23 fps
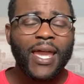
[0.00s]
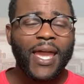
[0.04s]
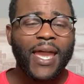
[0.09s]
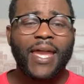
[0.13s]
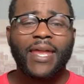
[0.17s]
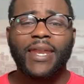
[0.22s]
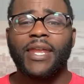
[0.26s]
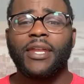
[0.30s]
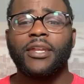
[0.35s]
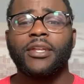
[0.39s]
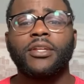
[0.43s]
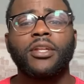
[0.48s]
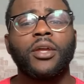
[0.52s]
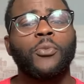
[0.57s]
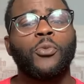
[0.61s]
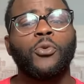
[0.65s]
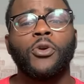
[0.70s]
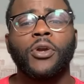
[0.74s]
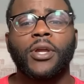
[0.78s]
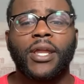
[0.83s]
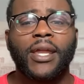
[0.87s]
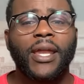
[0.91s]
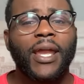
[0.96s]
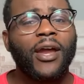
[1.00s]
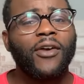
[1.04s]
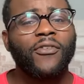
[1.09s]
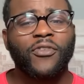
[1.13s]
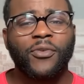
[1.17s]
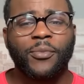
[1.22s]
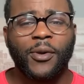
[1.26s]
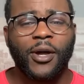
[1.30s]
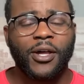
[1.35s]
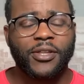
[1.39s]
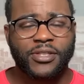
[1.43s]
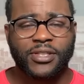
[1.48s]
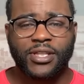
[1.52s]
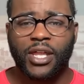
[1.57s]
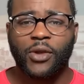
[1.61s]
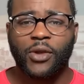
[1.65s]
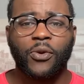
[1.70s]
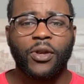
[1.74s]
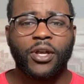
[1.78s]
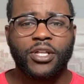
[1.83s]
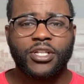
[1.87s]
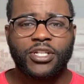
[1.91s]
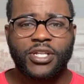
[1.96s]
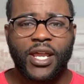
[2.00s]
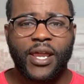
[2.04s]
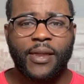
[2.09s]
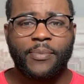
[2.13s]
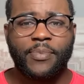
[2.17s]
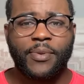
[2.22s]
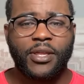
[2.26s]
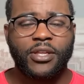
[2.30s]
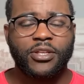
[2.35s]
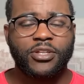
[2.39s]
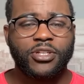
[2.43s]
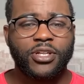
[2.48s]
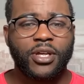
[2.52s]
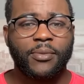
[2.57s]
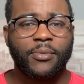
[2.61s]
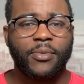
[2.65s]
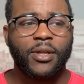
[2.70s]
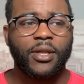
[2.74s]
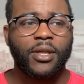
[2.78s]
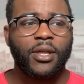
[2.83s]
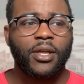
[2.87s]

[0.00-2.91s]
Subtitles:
It ended up working out for Boston. They a championship.